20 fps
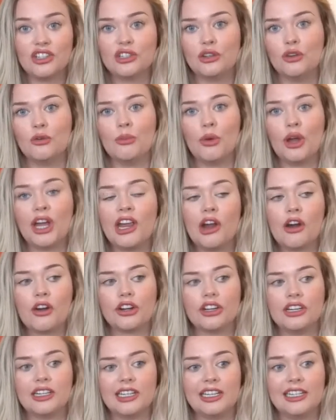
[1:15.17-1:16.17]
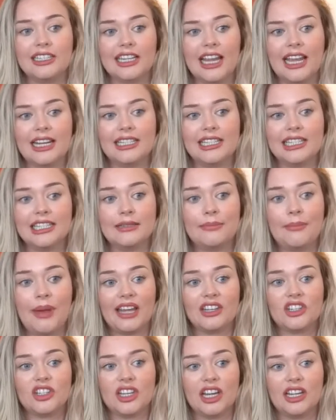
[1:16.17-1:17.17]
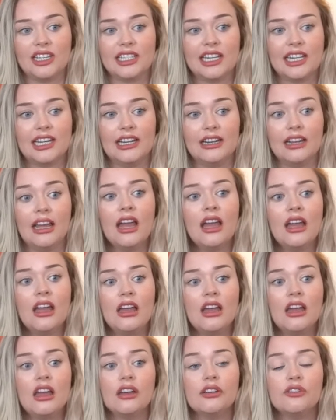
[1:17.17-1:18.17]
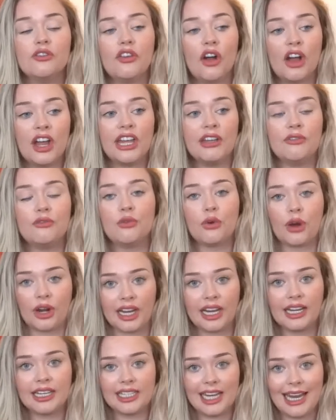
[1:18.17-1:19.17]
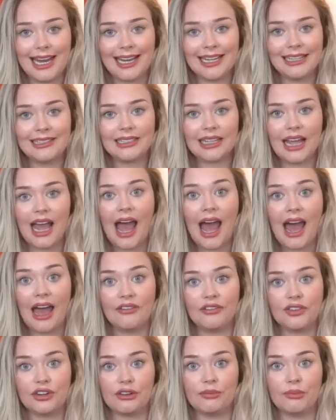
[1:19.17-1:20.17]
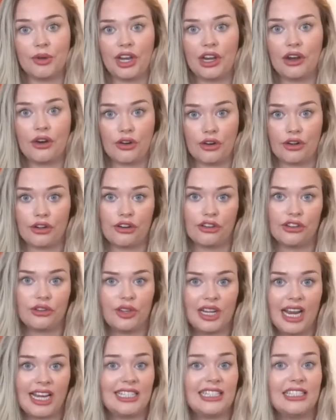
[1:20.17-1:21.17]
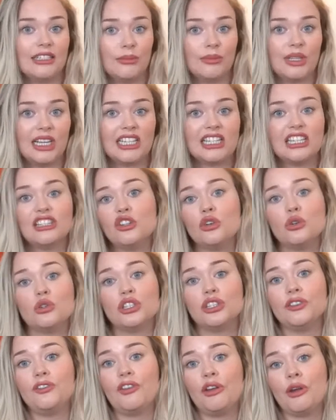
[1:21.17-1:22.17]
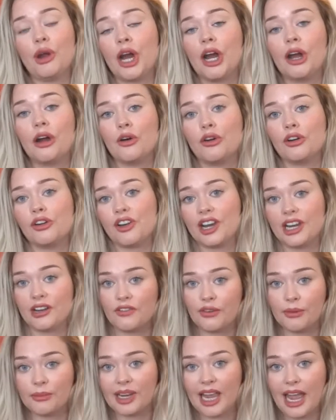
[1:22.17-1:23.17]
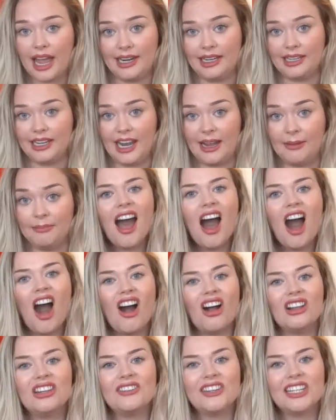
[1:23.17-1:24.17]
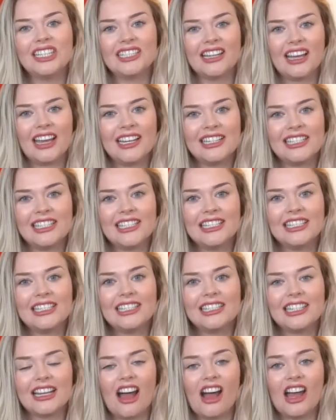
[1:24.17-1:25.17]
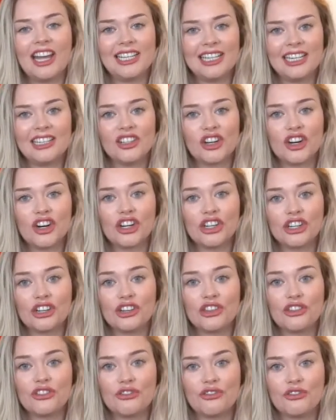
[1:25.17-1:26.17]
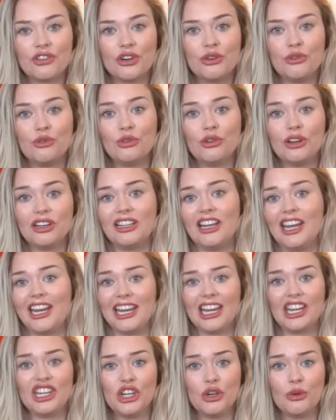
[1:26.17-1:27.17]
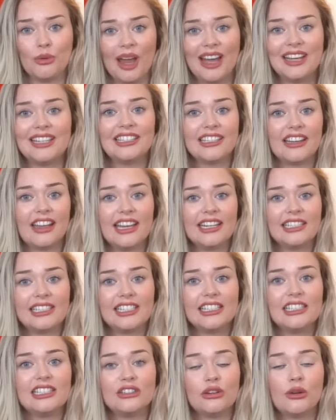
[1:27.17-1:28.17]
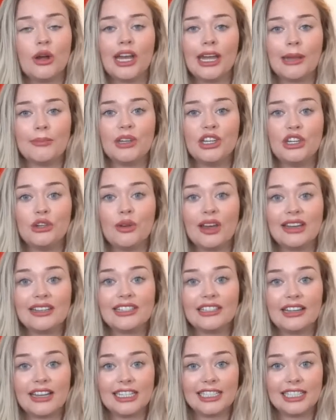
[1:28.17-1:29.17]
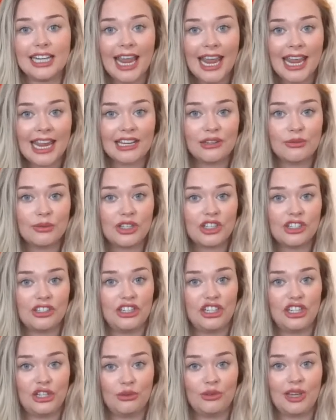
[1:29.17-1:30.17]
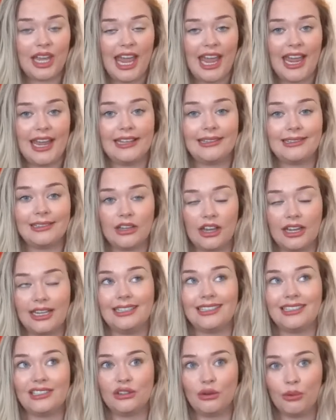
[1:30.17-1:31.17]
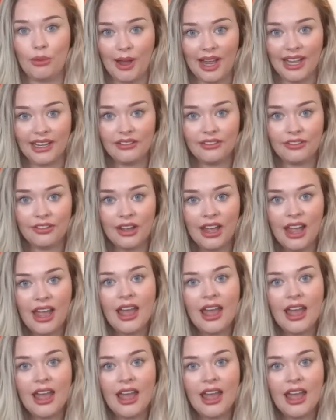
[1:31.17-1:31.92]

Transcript: So my order didn't get dispatched until 5 working days after my order. So that's something to note if you are ordering from Canada. All of the sizes, I did order through like US sizes. So I am a US size 8, which is a UK size 12.